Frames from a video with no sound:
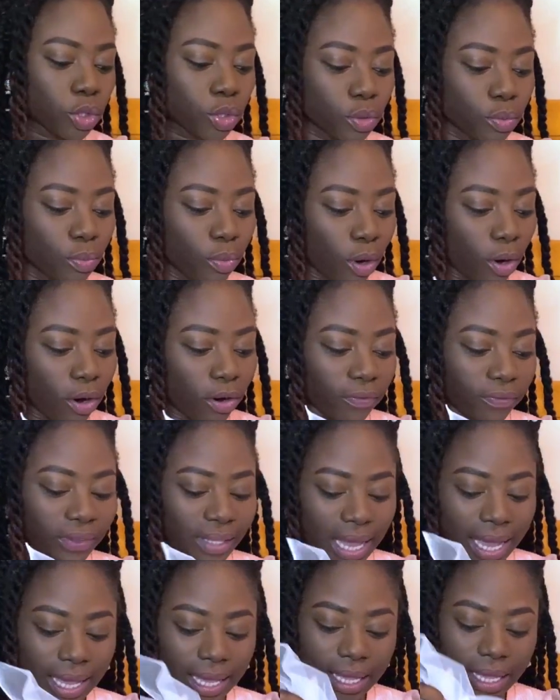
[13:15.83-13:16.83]
2 more of
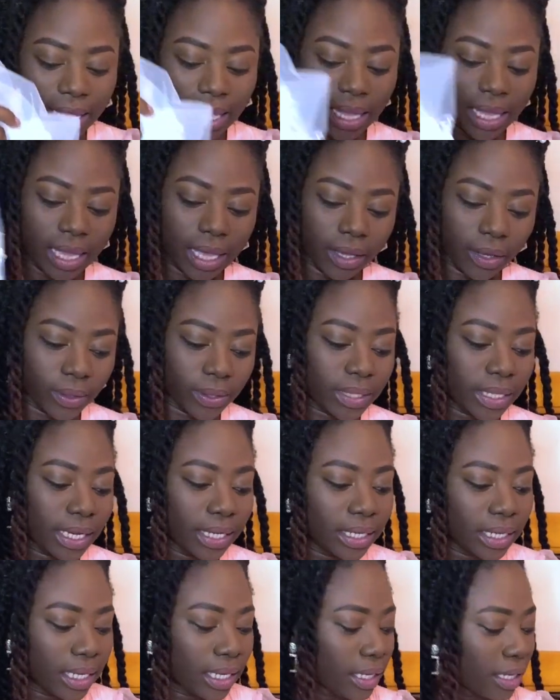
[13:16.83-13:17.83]
that because I
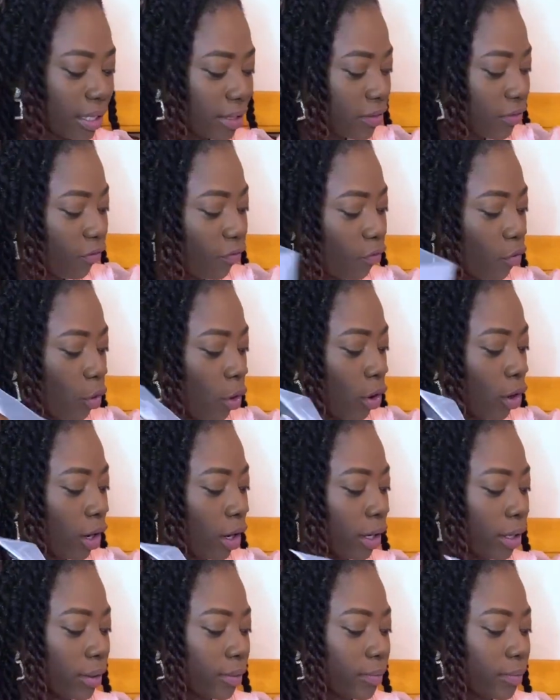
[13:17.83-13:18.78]
need it for